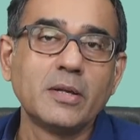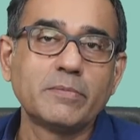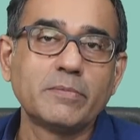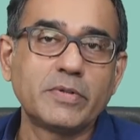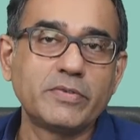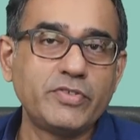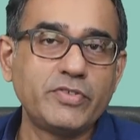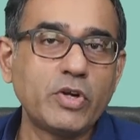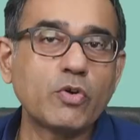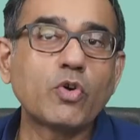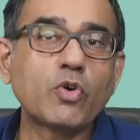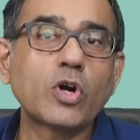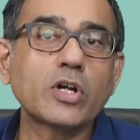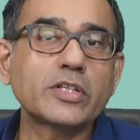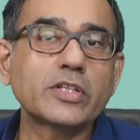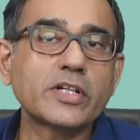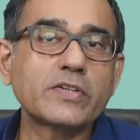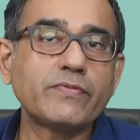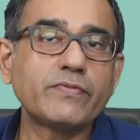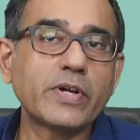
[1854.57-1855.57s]
but we have got
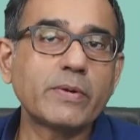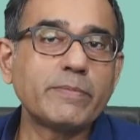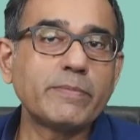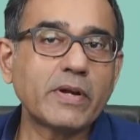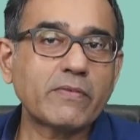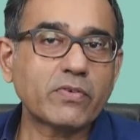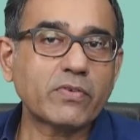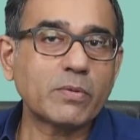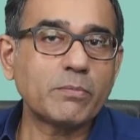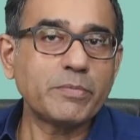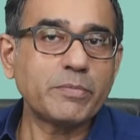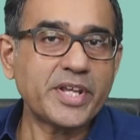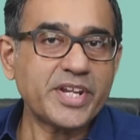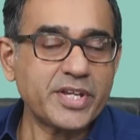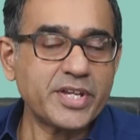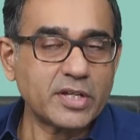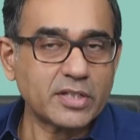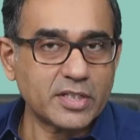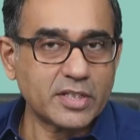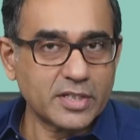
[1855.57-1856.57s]
that feedback from
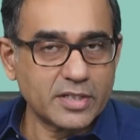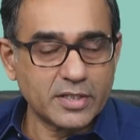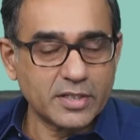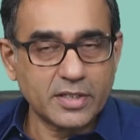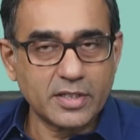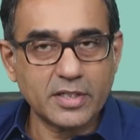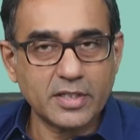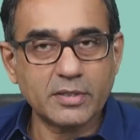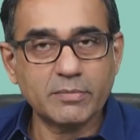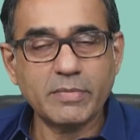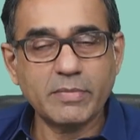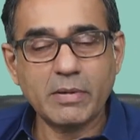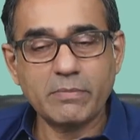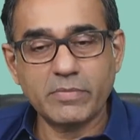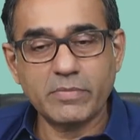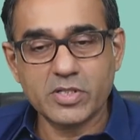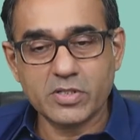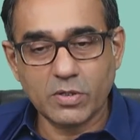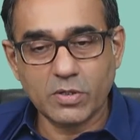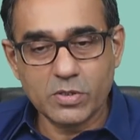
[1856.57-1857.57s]
many other
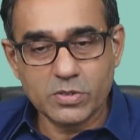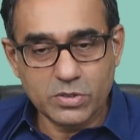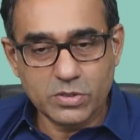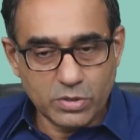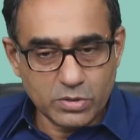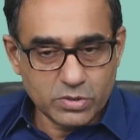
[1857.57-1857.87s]
members also.